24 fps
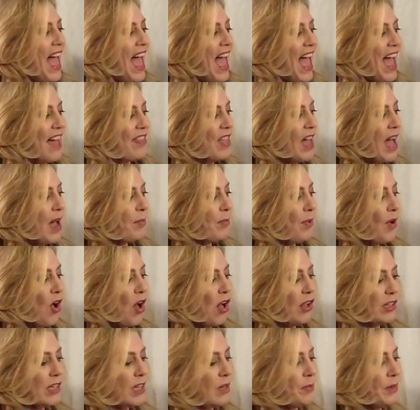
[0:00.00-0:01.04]
And that
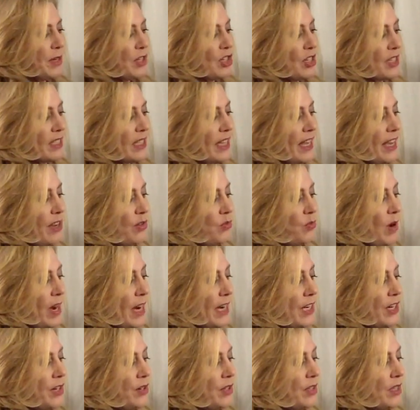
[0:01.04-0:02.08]
ball could be just laying right
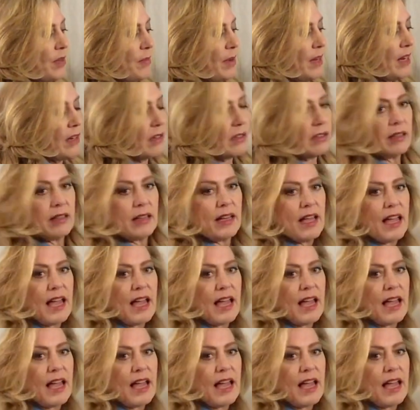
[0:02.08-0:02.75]
here in the middle.